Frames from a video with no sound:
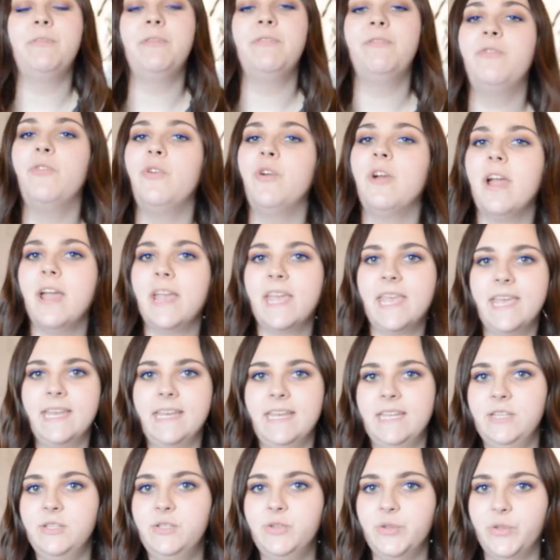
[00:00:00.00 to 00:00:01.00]
Before I
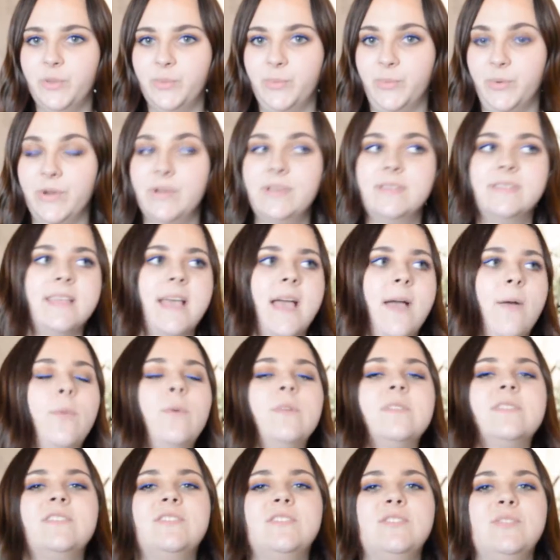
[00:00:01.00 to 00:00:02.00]
get into the books, I
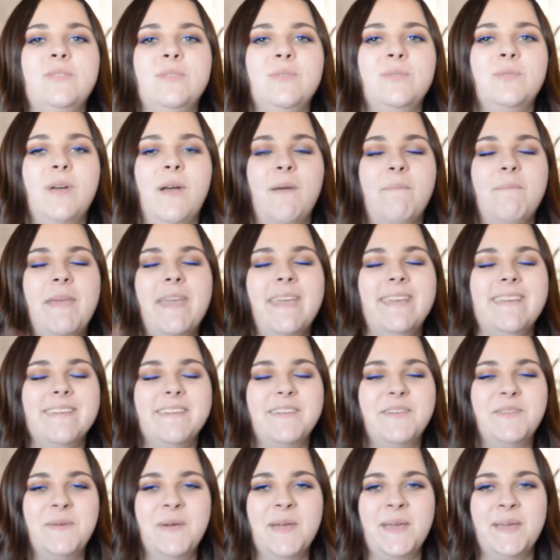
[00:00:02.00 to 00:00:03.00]
wanted to make a
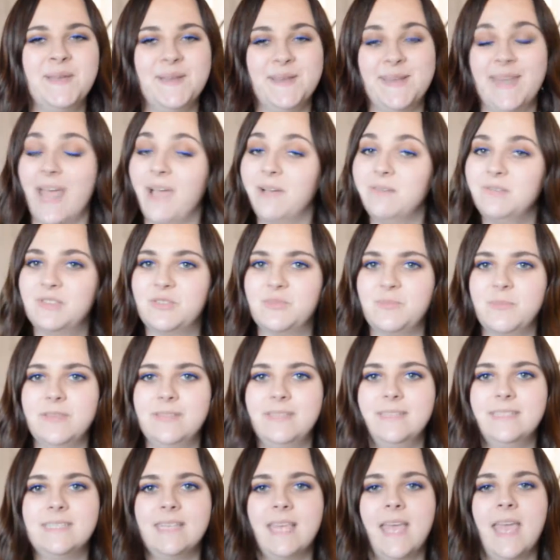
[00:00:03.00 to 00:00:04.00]
quick
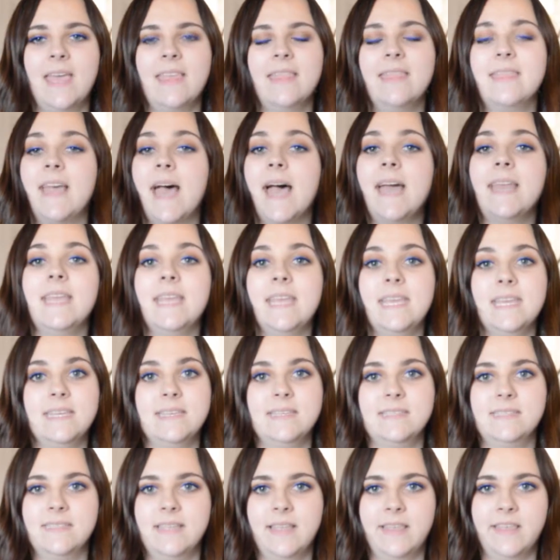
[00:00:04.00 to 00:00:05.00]
announcement, and that
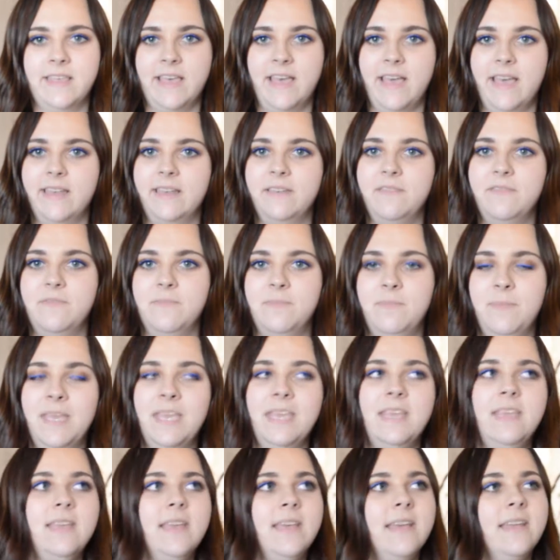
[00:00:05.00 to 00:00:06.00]
is that
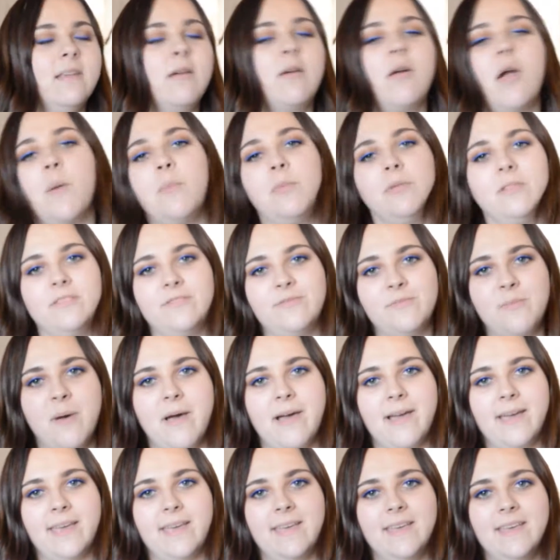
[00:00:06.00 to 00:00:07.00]
me and a couple of
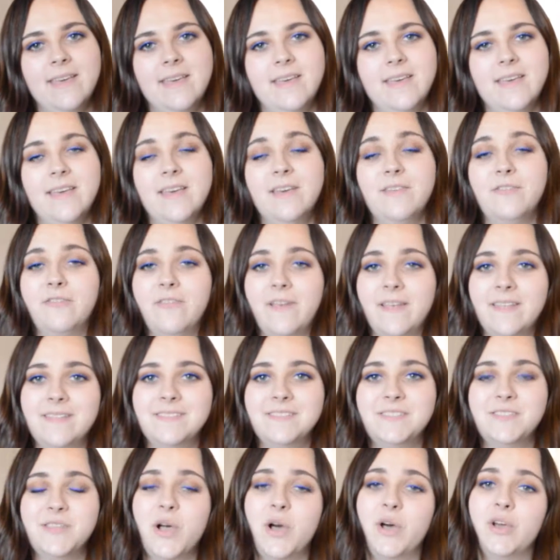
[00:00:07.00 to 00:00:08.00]
my
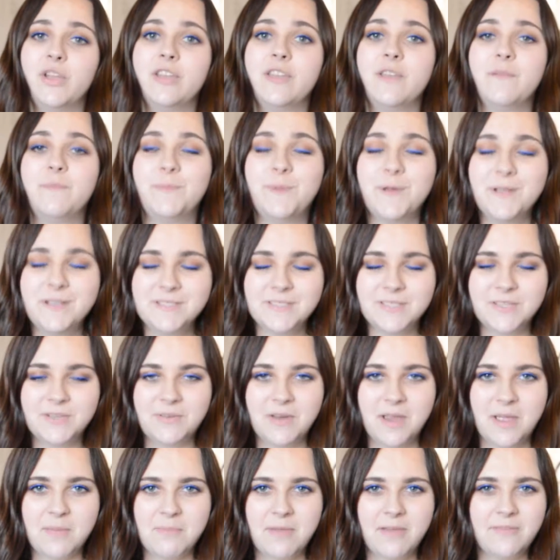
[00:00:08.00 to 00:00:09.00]
friends on
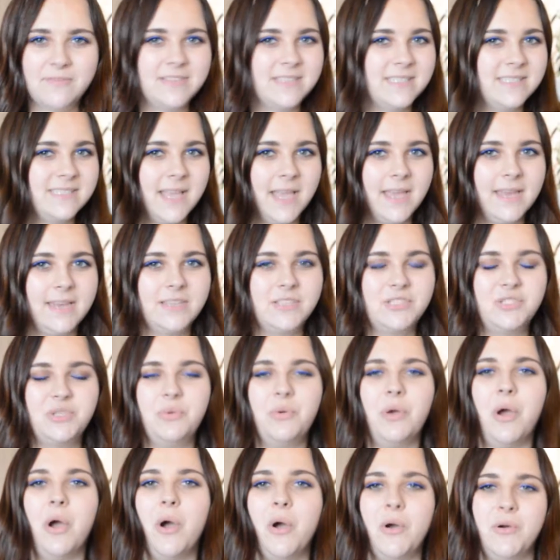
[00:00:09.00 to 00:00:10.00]
Bookstagram have decided
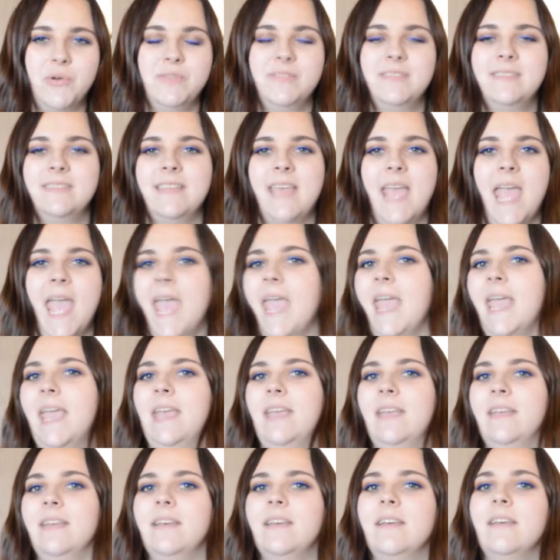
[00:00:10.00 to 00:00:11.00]
to host
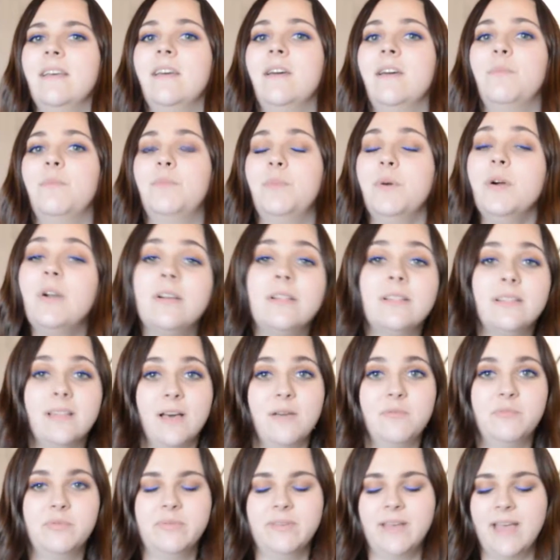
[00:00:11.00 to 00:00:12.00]
a book
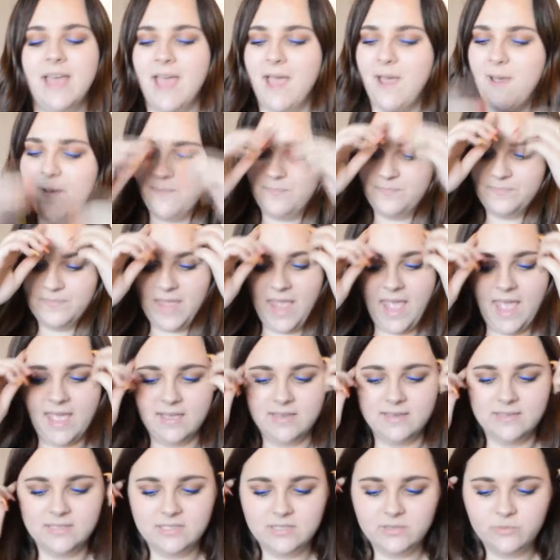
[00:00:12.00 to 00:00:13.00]
club, um,
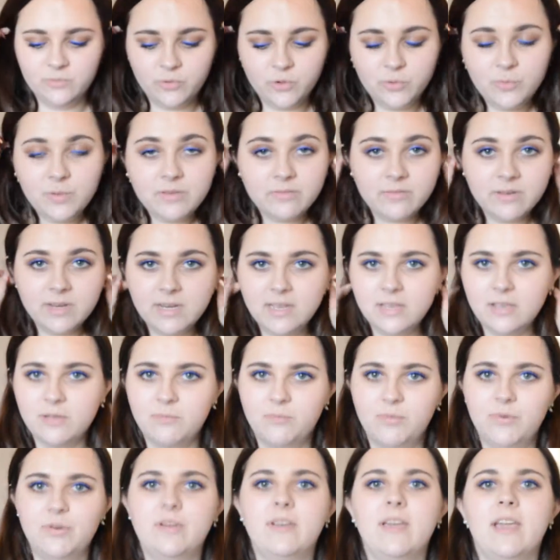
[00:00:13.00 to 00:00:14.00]
and we'll be reading a
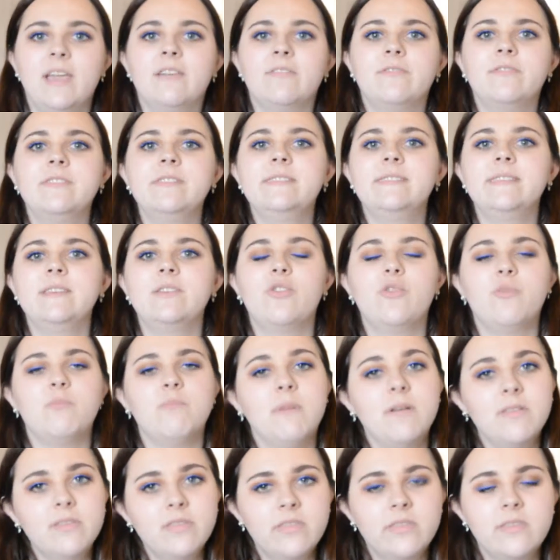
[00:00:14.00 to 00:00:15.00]
book every single
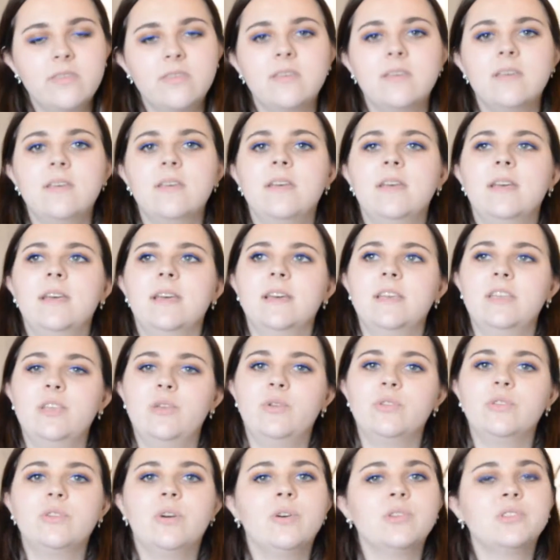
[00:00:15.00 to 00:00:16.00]
month.
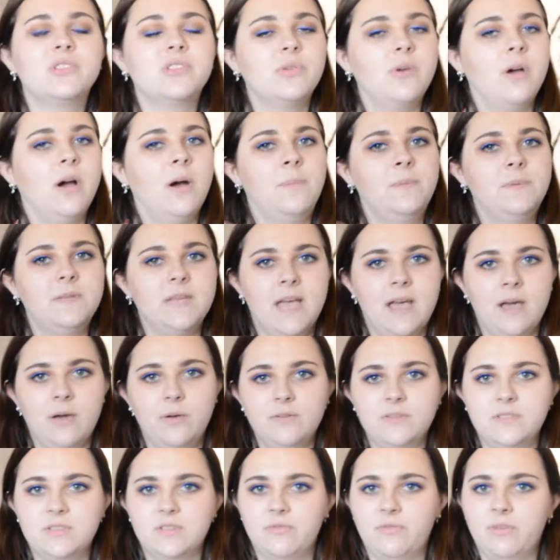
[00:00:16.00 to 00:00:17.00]
You can also opt
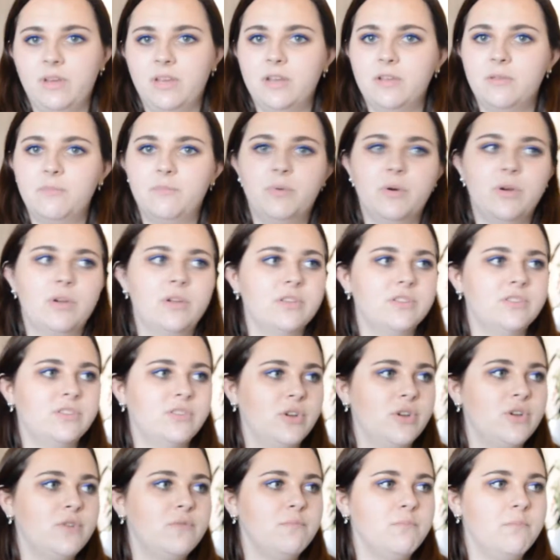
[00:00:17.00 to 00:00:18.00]
out to read a book a
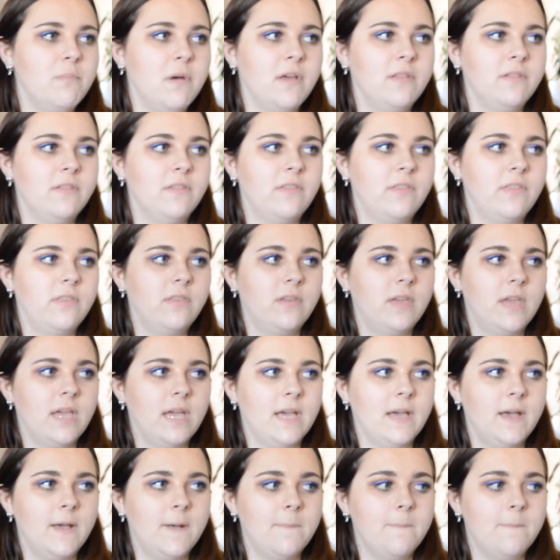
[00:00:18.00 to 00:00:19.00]
certain month.
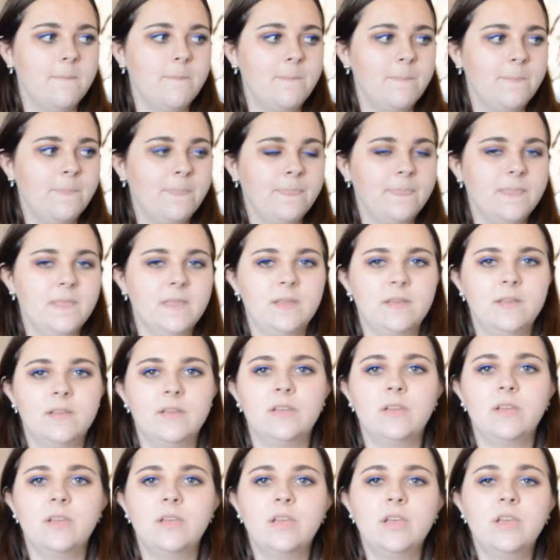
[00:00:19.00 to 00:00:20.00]
Um,
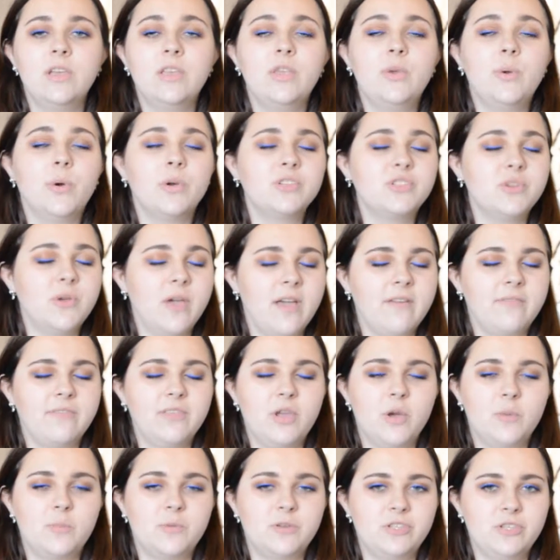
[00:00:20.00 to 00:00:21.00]
you also have
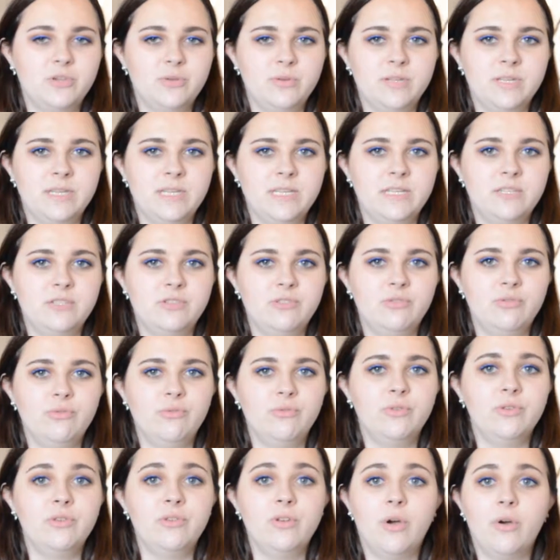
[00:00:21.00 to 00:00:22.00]
the opportunity
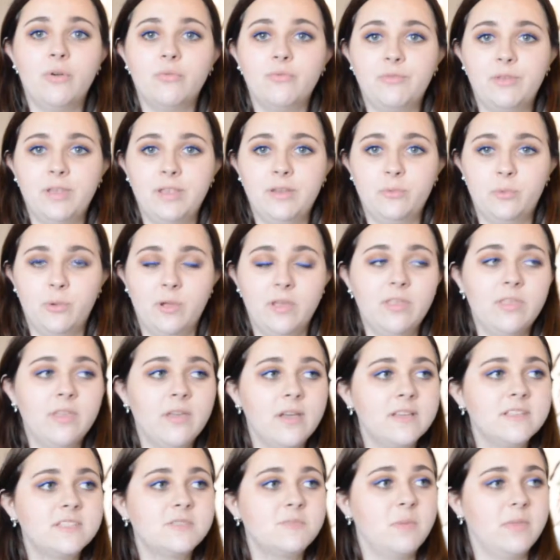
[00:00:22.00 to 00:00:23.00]
to not read with
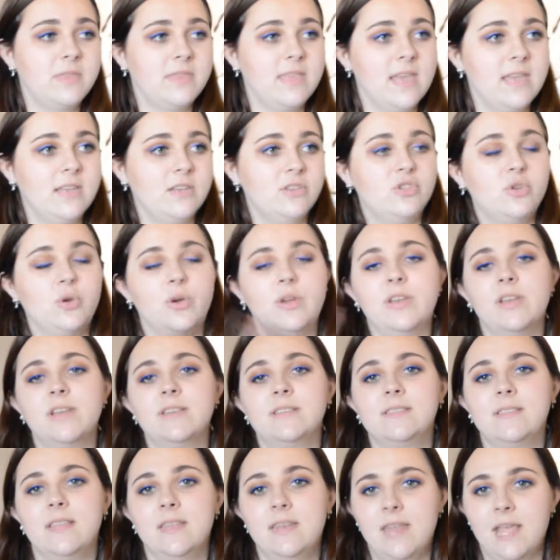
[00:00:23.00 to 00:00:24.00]
us, but then join
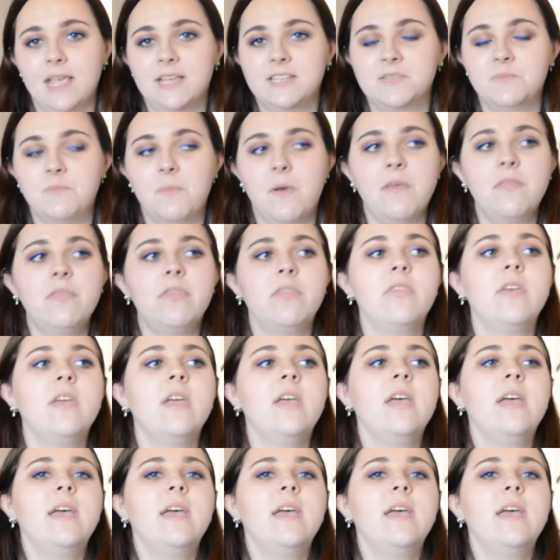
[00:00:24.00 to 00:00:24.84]
us the next month.